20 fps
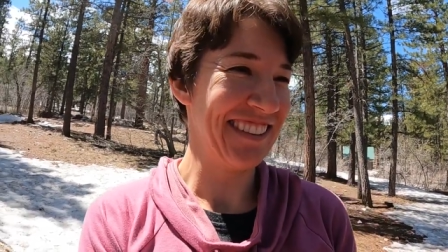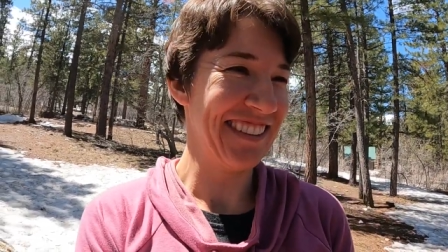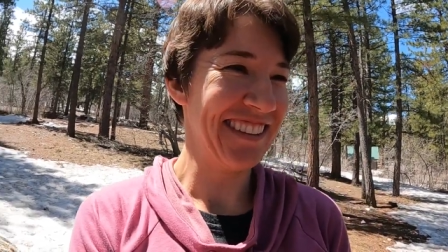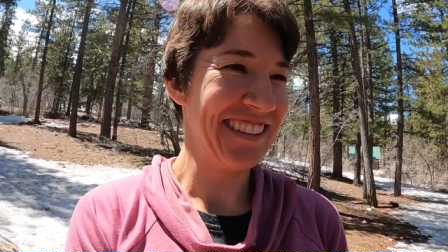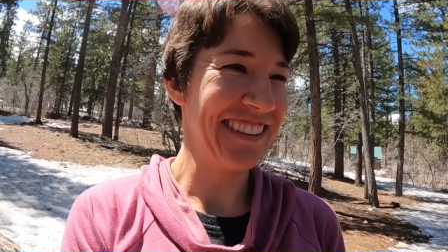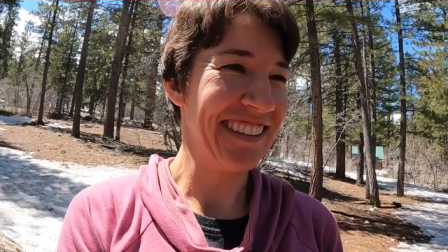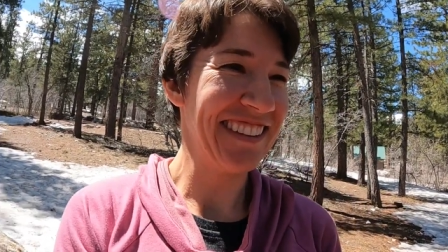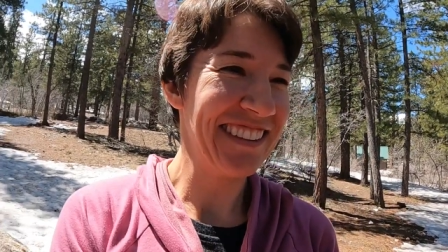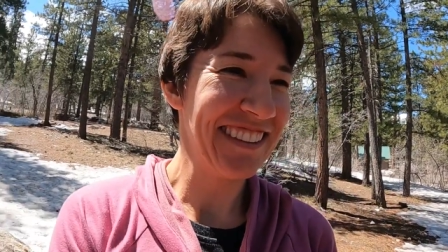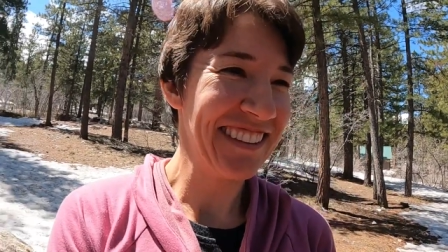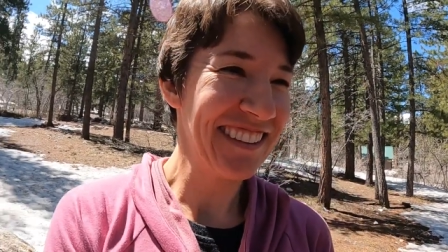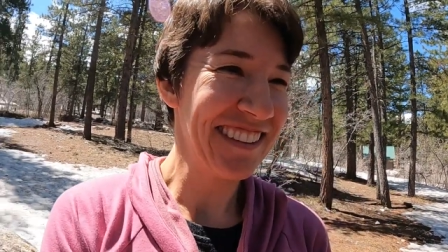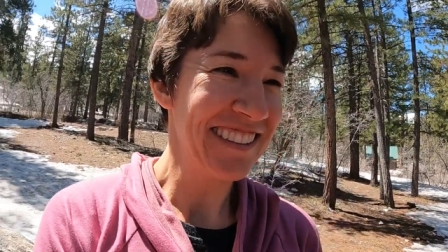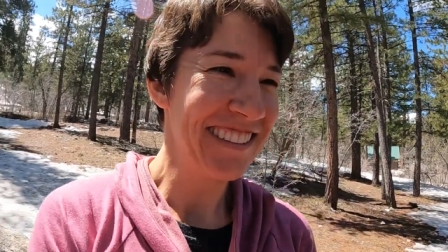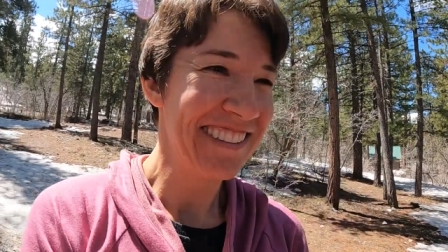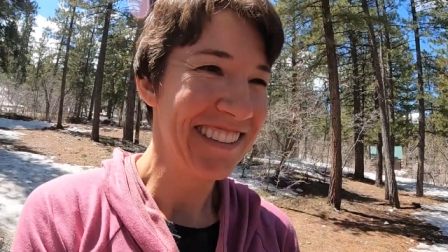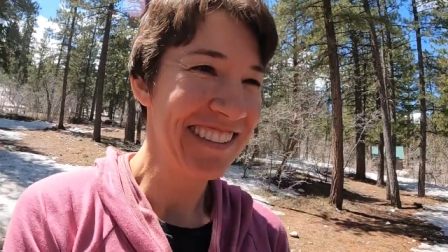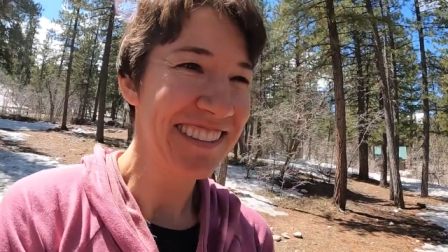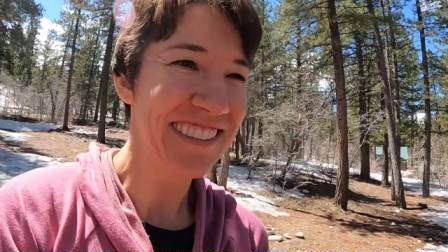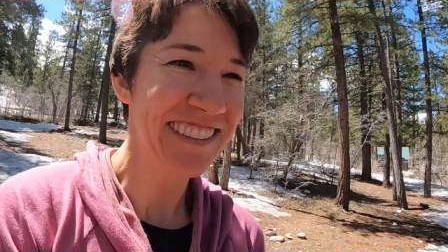
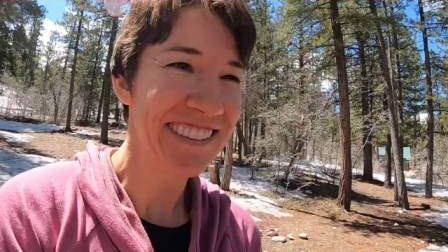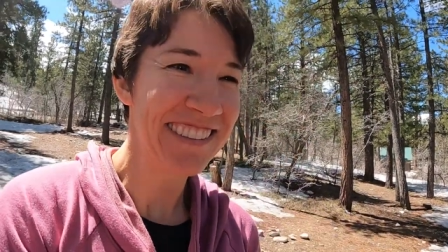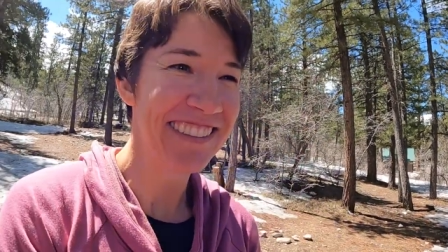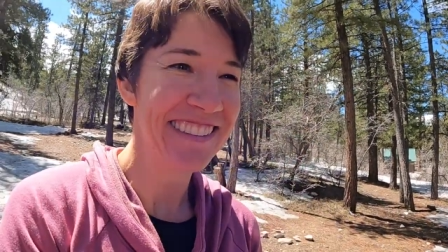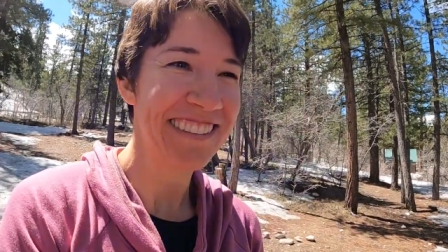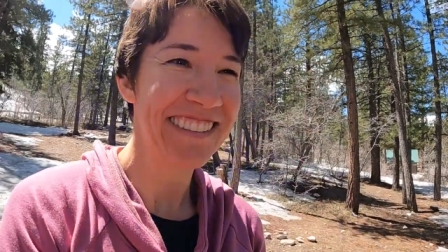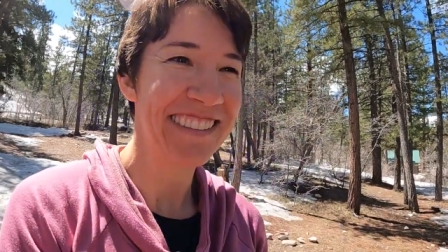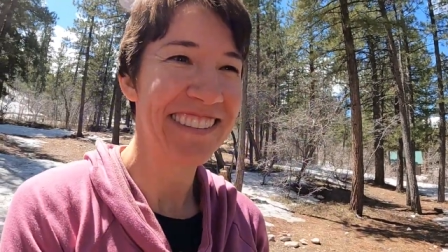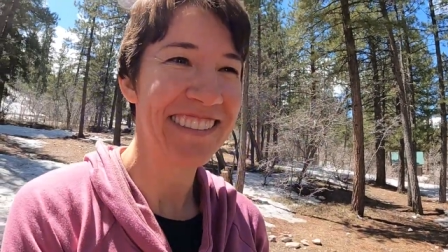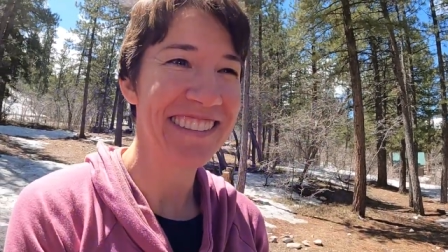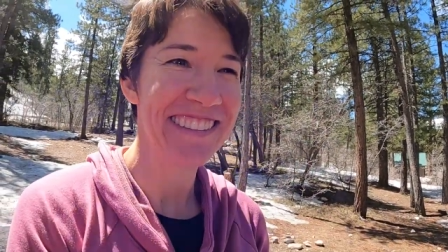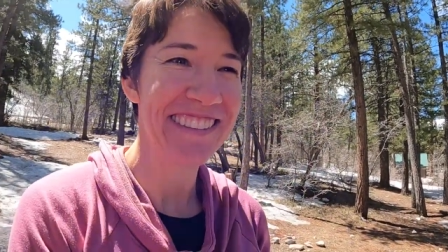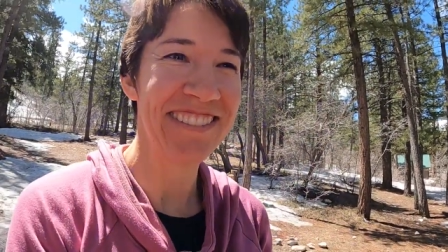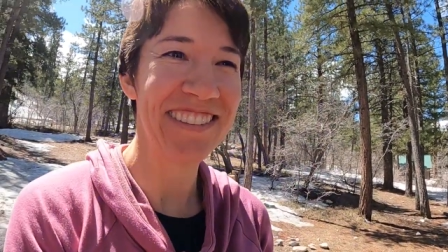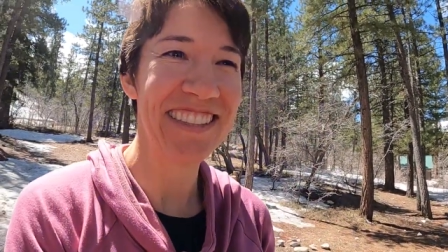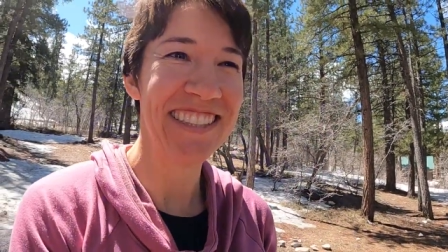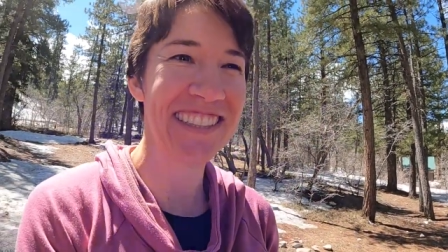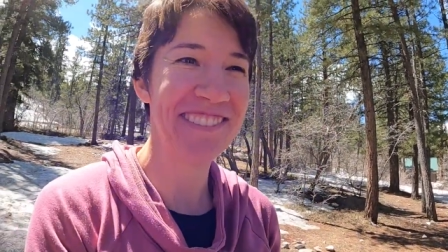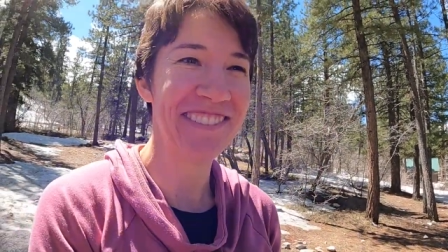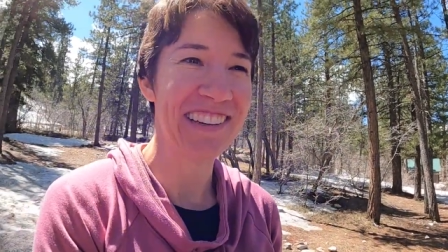Let
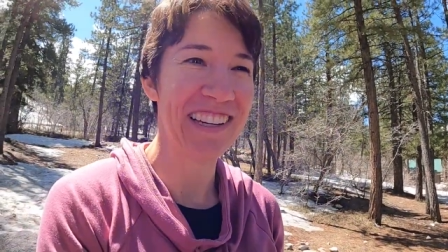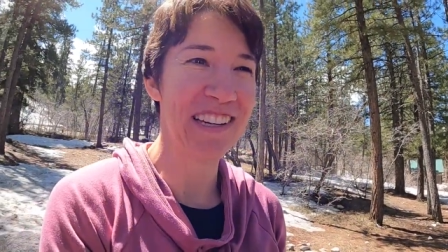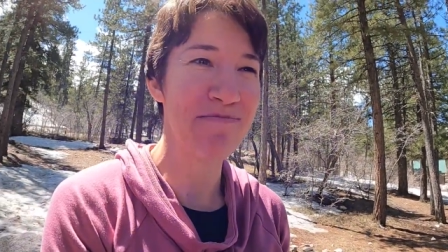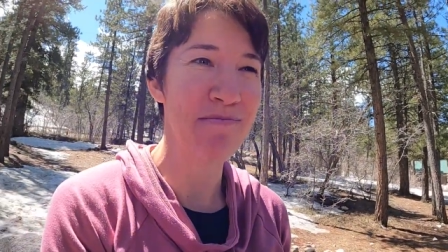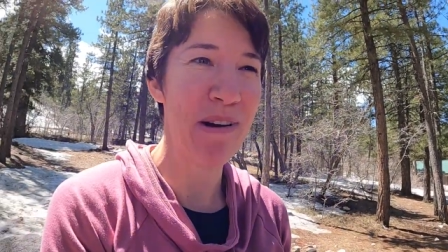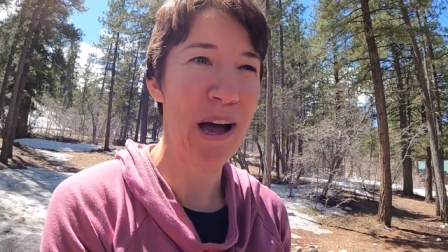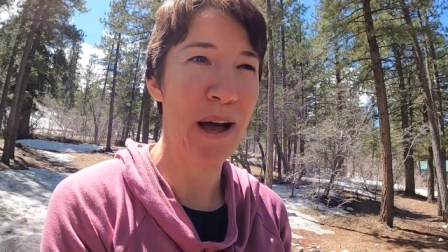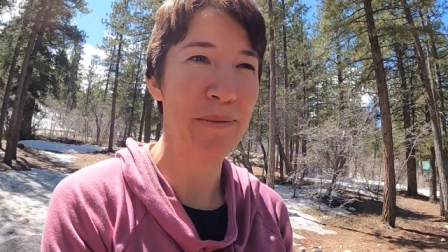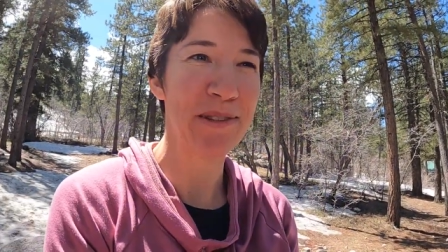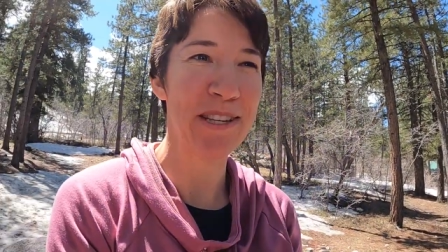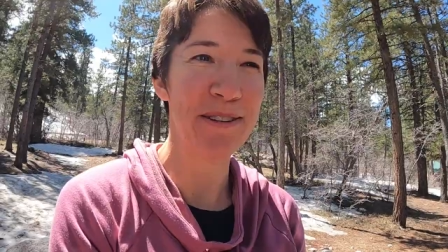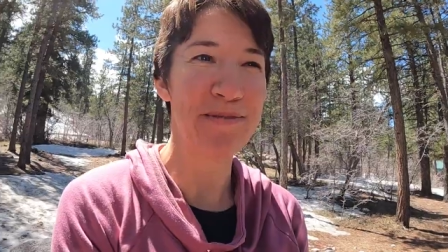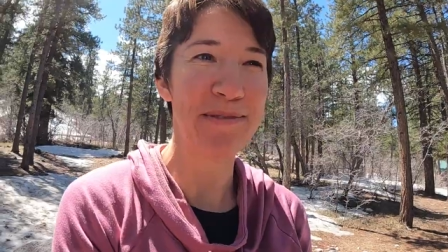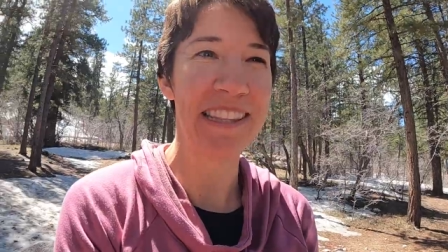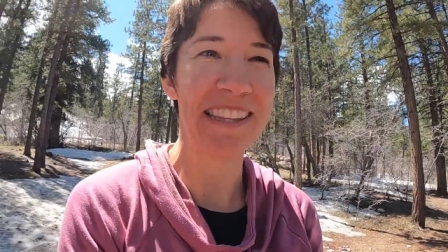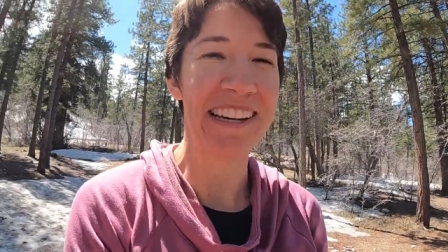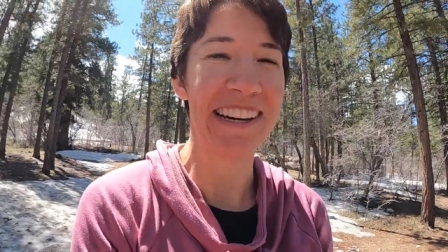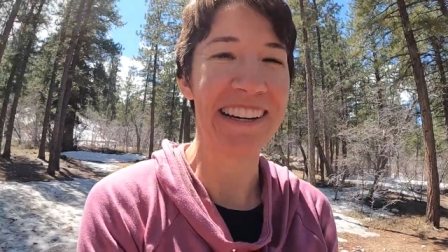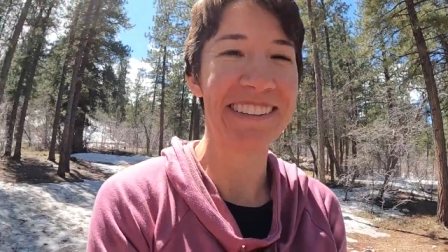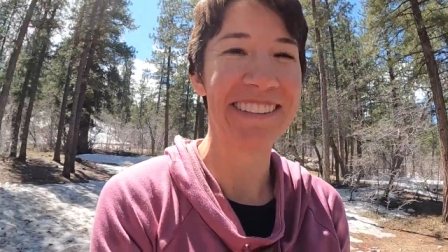me see if I can pop some
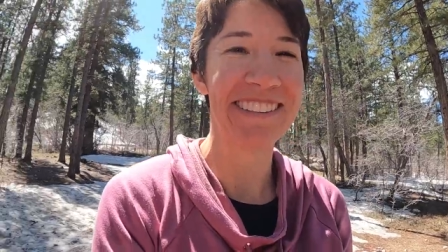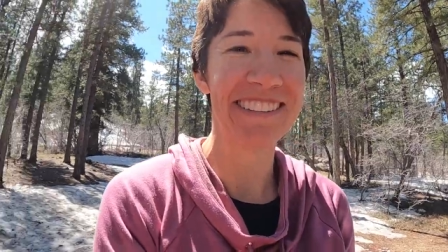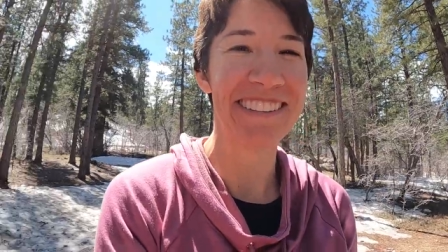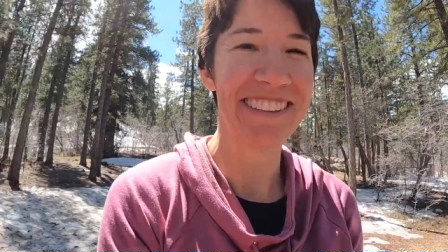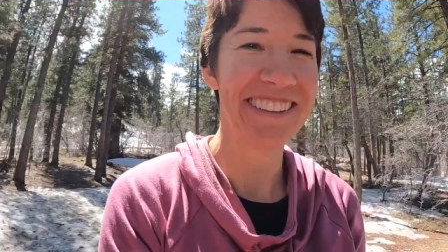in there.